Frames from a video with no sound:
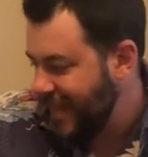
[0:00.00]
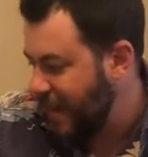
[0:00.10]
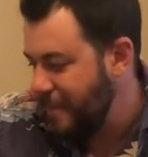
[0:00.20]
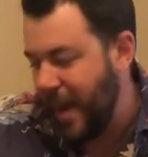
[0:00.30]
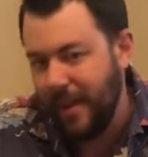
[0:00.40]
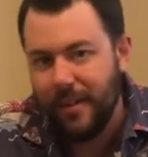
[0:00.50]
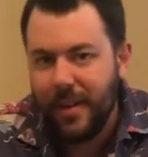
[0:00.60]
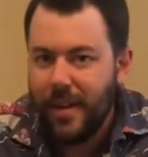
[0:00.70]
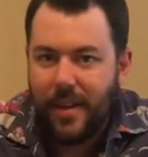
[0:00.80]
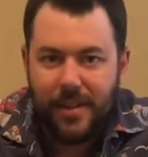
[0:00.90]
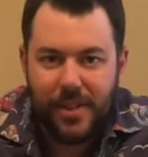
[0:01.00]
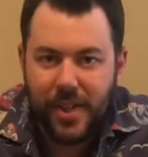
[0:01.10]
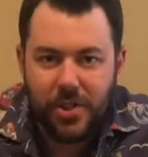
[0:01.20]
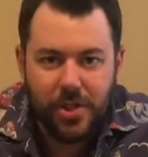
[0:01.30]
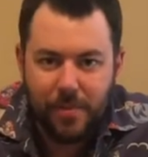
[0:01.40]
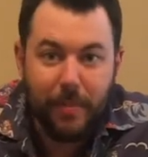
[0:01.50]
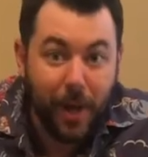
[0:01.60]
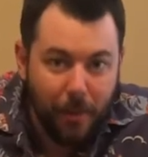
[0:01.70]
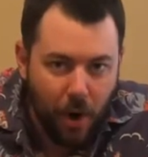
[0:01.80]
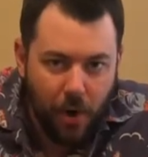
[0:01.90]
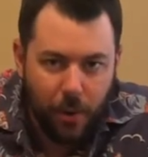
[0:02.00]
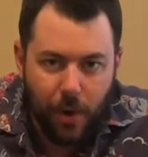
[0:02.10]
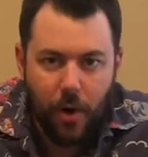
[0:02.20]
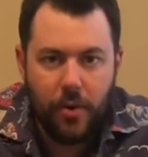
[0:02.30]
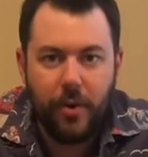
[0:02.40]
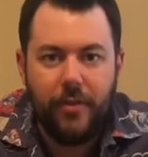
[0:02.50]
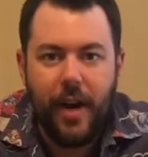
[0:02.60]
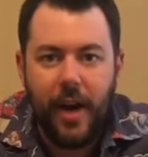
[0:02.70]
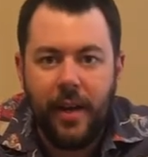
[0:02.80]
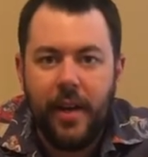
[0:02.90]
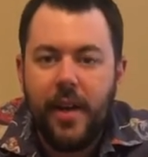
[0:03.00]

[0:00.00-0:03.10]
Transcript: man, things just become harder and harder to find.